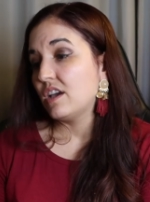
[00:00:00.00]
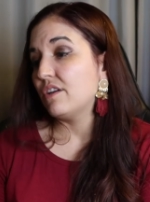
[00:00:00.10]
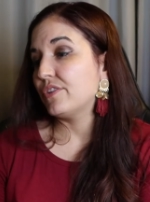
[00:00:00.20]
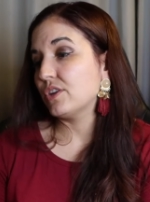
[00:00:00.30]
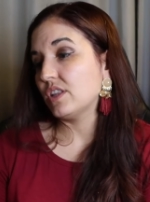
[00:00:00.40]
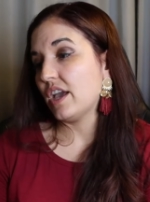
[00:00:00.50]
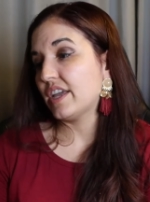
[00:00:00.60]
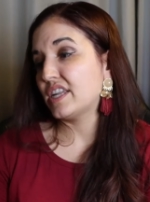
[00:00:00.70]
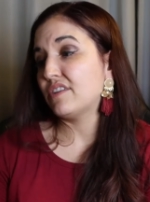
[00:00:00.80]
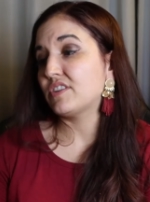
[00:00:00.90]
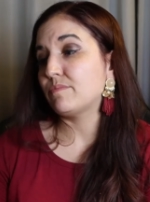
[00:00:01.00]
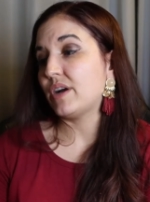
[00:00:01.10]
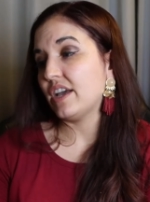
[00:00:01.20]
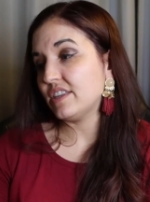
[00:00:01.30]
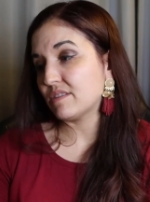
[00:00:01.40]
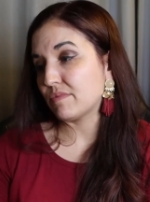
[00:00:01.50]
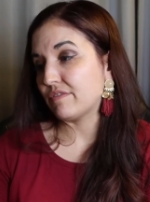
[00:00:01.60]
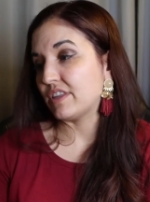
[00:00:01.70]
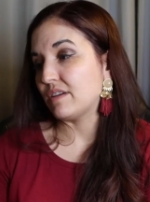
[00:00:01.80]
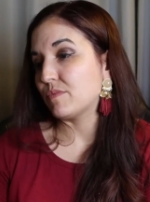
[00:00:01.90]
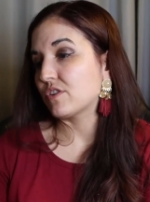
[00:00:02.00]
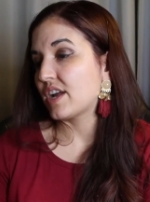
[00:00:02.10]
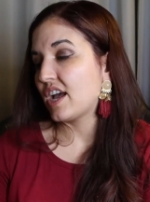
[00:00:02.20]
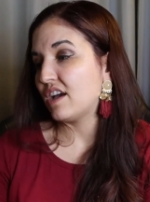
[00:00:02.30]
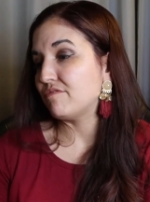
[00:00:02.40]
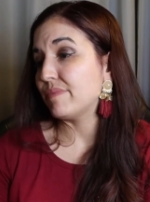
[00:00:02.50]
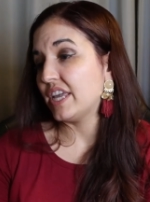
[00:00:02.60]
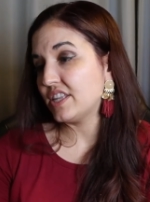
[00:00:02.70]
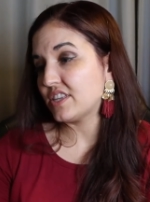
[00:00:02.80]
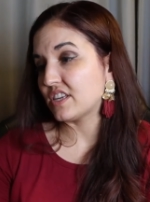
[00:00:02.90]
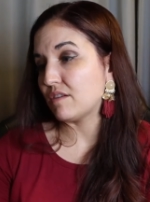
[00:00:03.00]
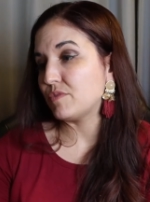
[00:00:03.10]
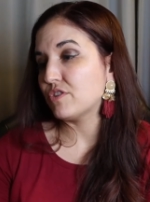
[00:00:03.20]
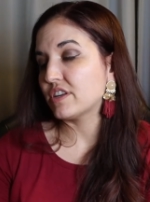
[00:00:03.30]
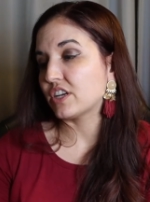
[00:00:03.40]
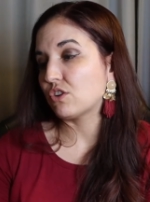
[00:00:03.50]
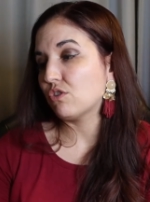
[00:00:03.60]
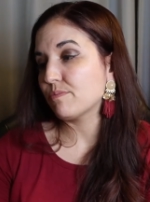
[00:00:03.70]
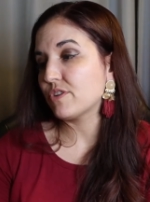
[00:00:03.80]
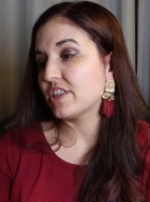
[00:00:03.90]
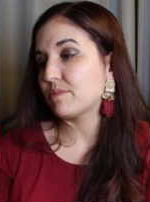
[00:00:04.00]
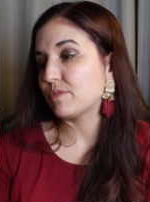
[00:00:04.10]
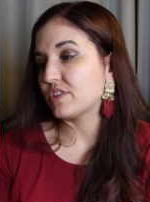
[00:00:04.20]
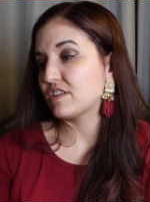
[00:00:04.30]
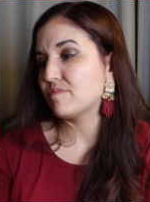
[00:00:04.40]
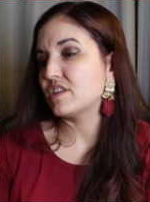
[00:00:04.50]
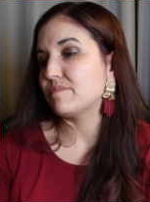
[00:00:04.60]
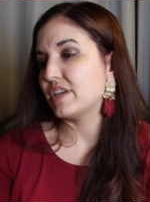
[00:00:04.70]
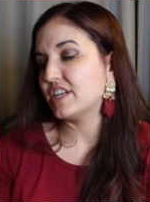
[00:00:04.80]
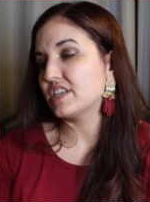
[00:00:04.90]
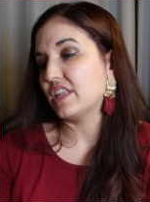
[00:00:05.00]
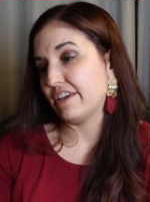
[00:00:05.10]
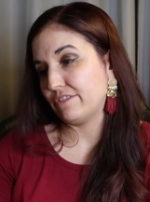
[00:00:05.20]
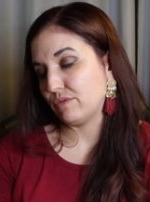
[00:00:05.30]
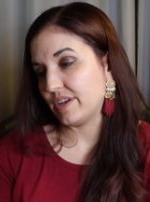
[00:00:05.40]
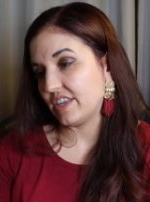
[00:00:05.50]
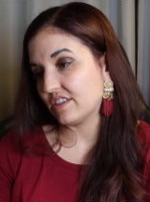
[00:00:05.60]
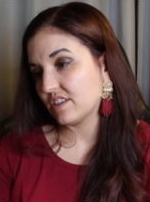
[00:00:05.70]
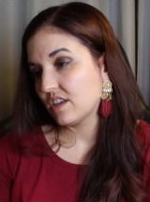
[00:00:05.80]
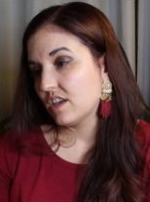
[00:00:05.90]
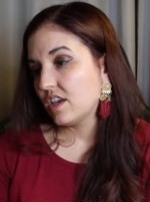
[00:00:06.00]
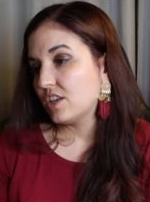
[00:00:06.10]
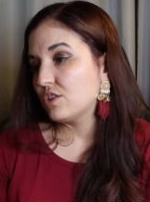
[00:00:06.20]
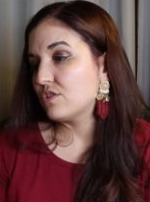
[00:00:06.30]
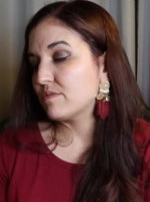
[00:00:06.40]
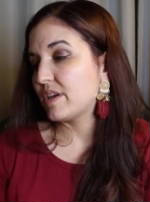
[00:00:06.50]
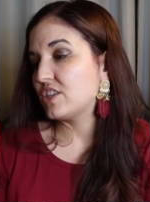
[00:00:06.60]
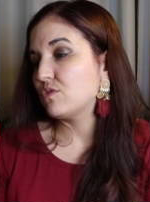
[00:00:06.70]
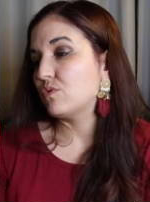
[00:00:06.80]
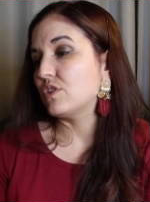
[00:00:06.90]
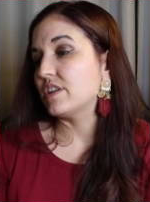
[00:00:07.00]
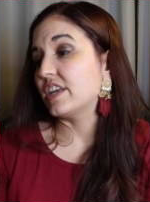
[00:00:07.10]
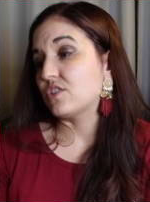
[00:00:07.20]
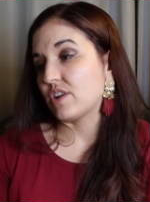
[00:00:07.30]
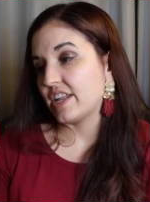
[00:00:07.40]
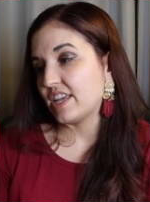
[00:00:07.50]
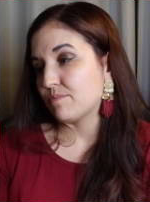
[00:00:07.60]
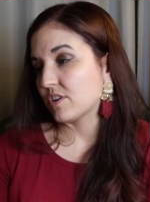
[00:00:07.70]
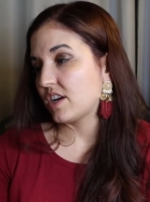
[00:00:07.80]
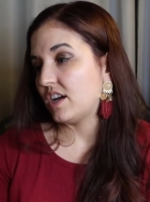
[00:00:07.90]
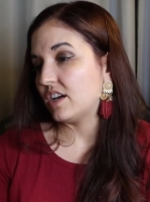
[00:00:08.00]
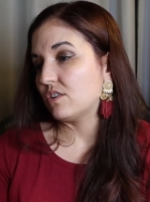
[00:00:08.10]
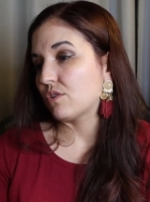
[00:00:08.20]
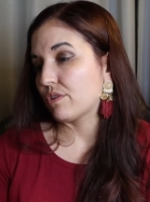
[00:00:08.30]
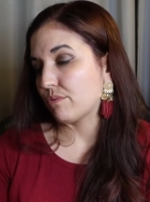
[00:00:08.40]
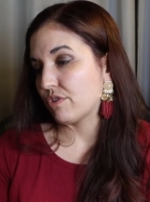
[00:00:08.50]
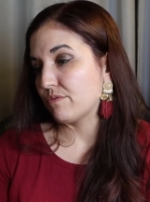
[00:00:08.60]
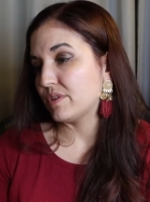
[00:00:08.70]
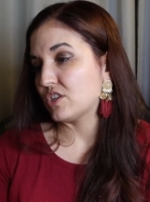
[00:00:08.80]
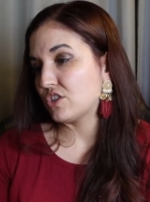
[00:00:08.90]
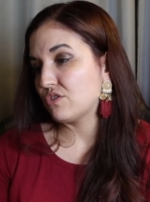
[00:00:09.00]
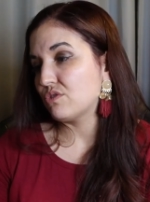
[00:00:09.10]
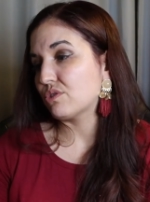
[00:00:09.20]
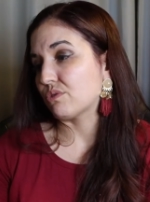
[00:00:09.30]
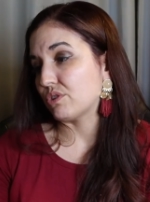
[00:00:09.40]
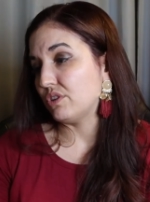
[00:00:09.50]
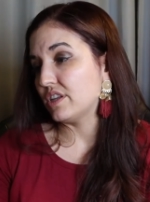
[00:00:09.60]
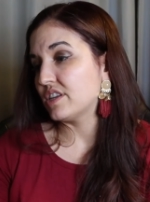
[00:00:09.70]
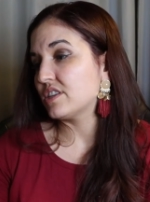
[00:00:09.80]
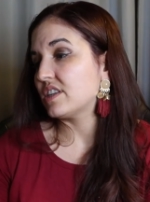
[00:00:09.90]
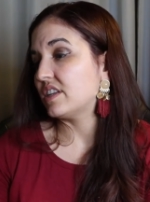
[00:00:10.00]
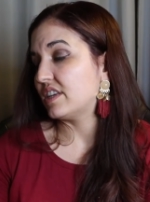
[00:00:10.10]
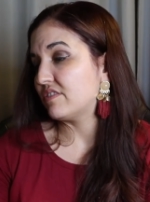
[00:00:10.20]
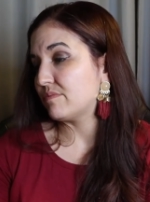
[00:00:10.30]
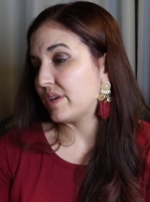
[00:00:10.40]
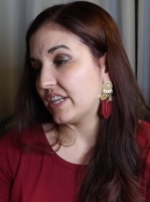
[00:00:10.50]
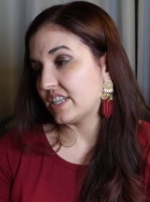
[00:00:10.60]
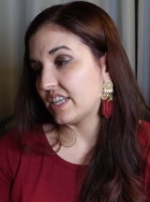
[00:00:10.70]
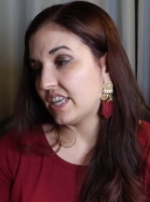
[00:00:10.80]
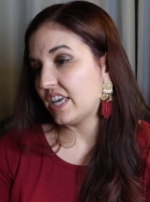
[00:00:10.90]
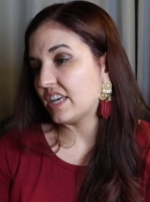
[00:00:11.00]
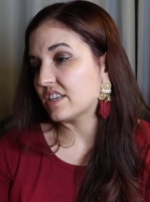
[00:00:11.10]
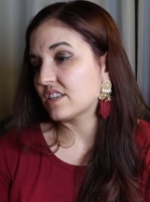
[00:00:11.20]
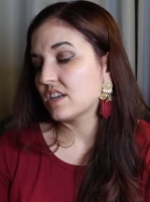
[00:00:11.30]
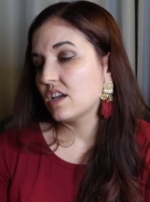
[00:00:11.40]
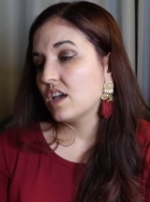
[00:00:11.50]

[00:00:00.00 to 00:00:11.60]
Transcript: If you're lucky enough to buy some of them or have made some, you can incorporate the persimmon in many delightful ways. Use them as you would a dried apricot, or throw them in stews, granolas, and even baked into cakes.